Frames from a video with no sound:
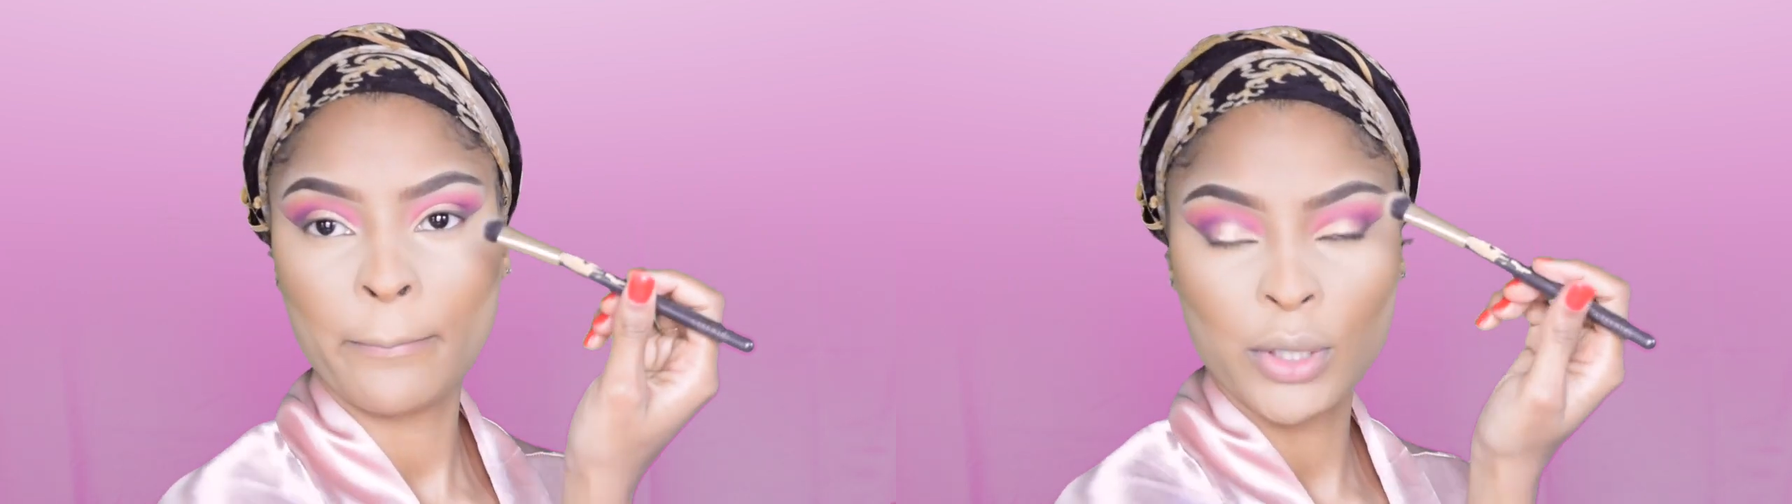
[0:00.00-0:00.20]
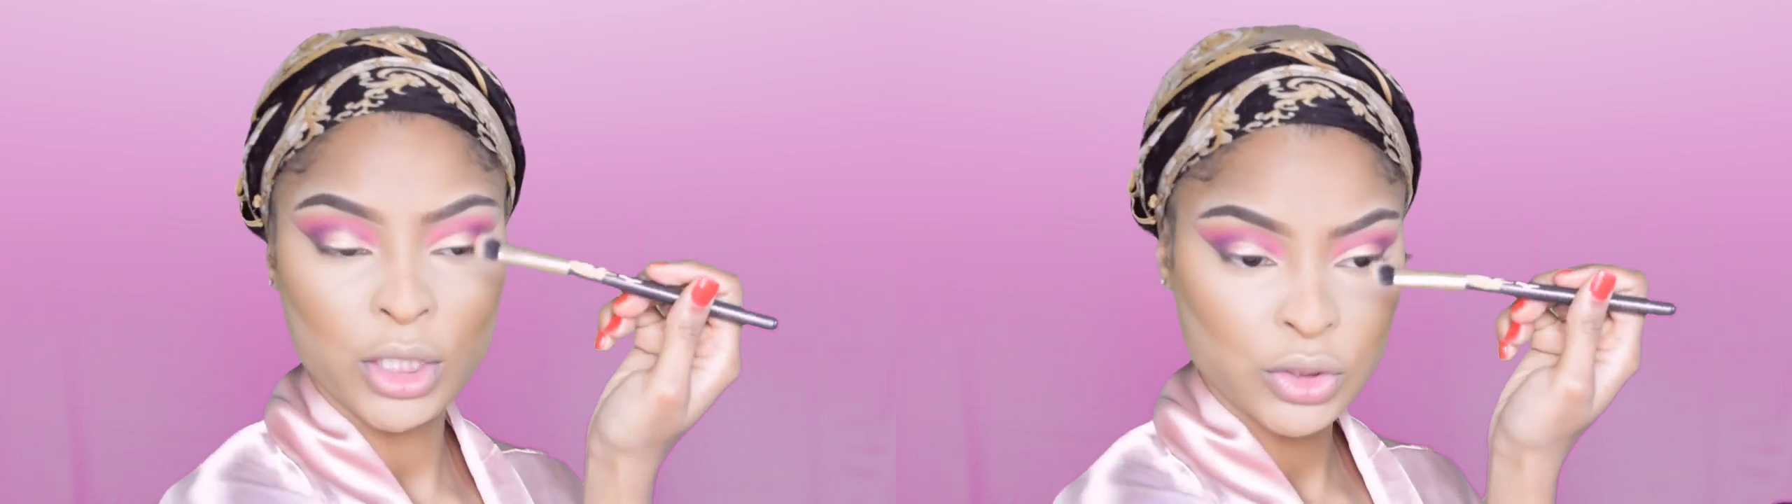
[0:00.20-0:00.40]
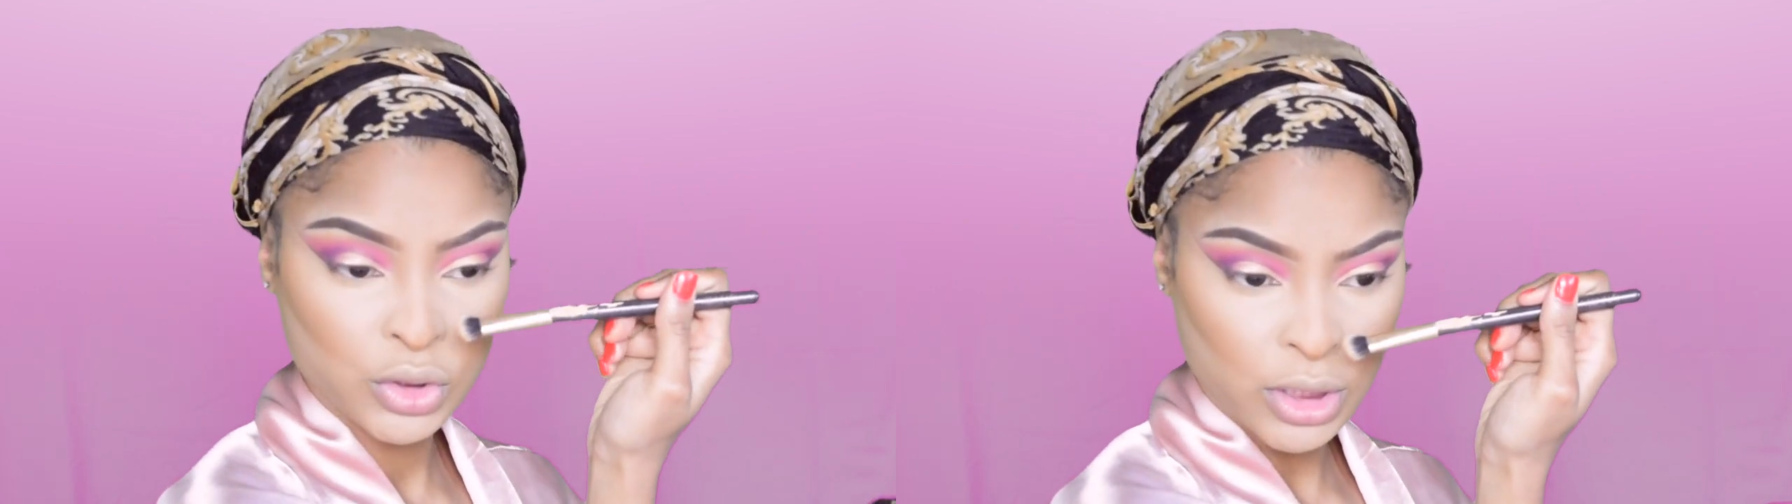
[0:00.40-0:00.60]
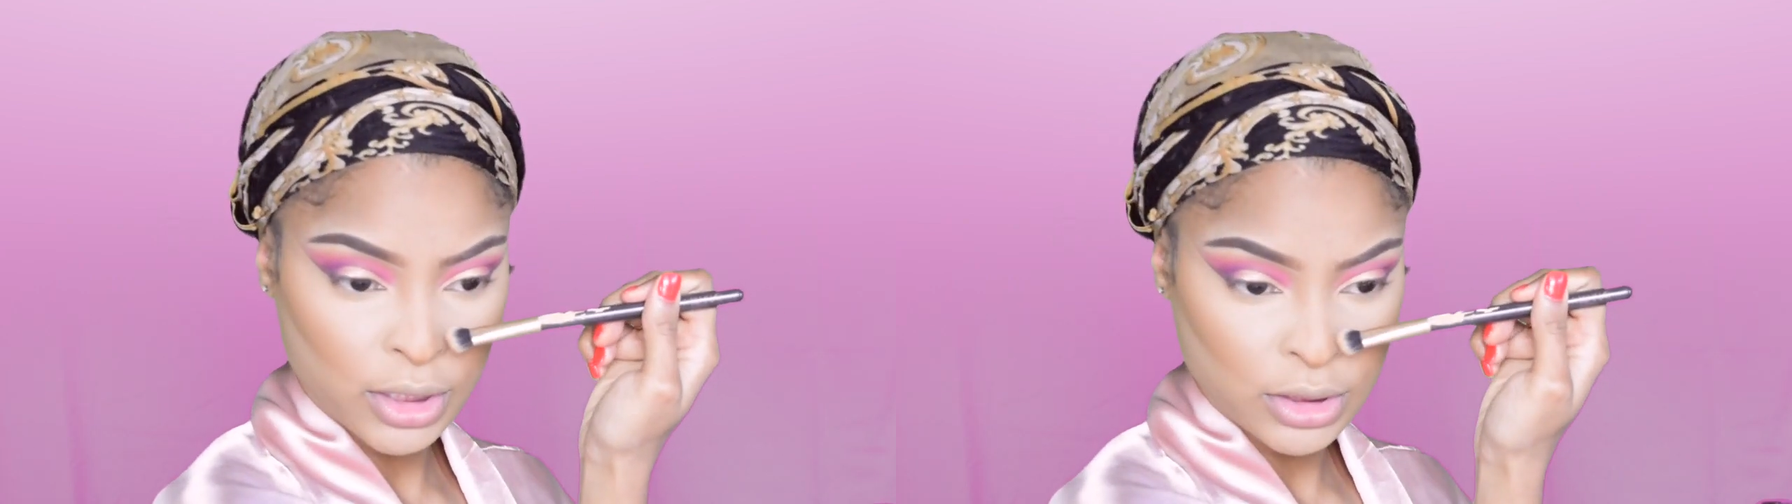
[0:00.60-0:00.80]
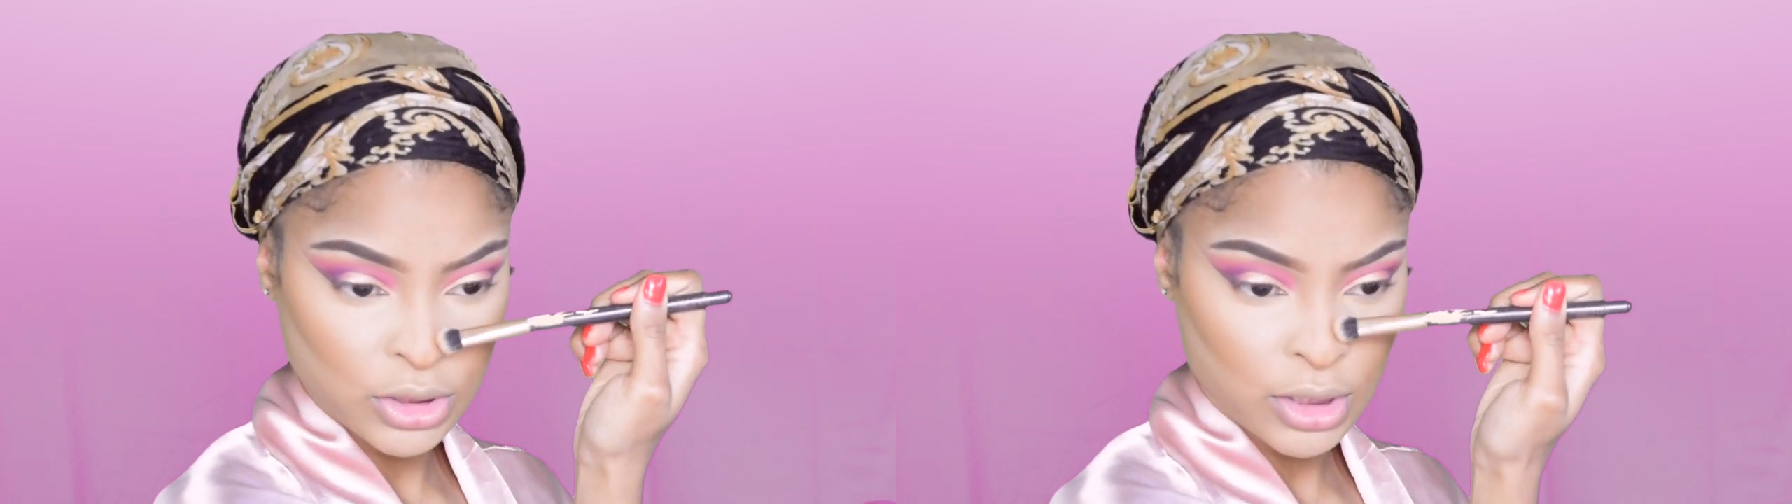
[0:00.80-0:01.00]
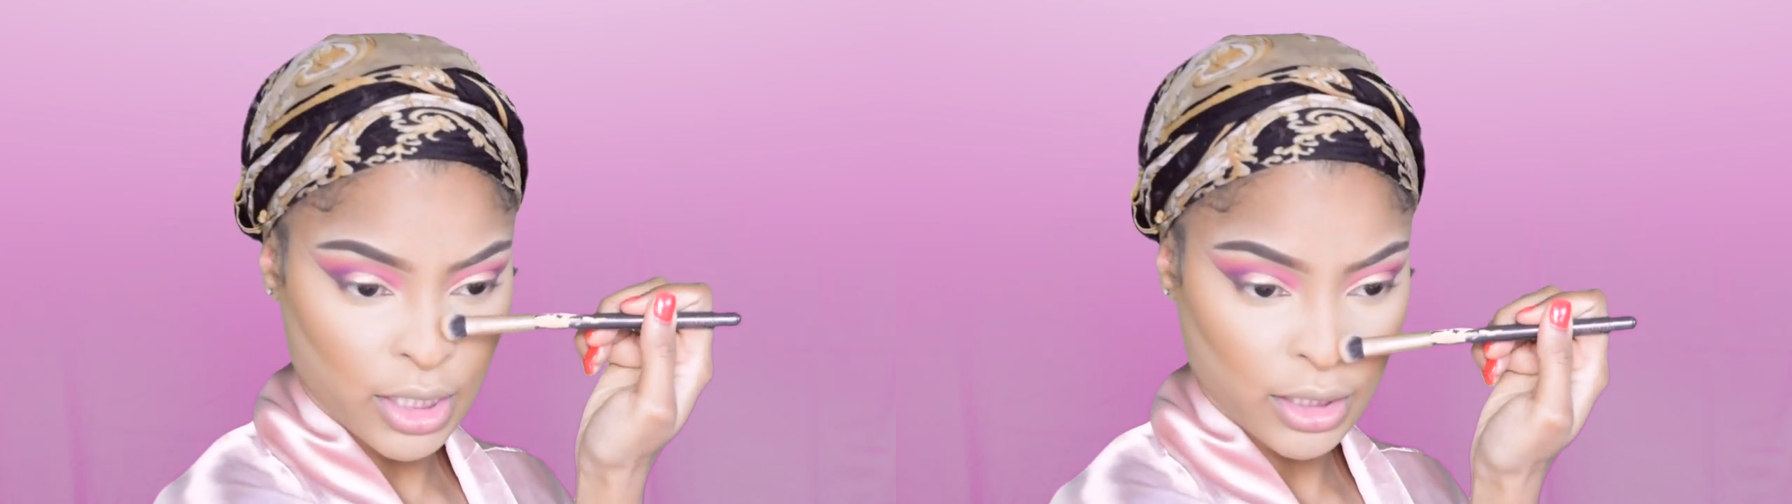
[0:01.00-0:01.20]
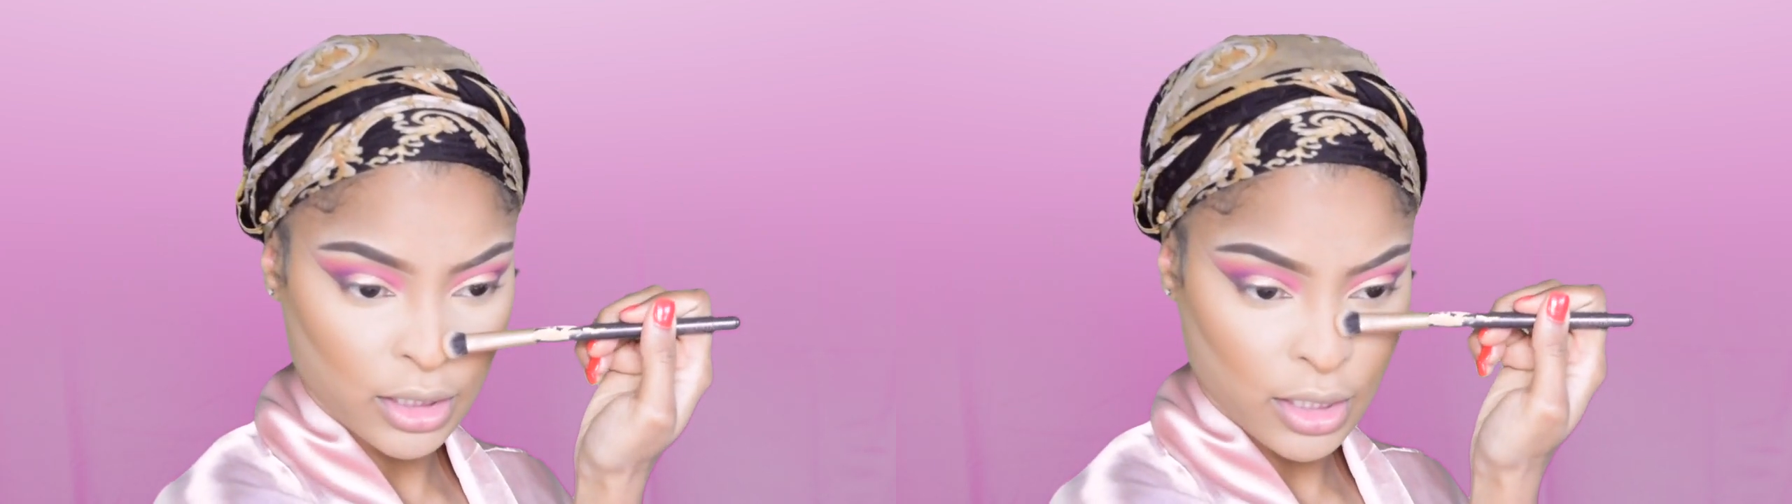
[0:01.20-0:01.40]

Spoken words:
brush and just kind of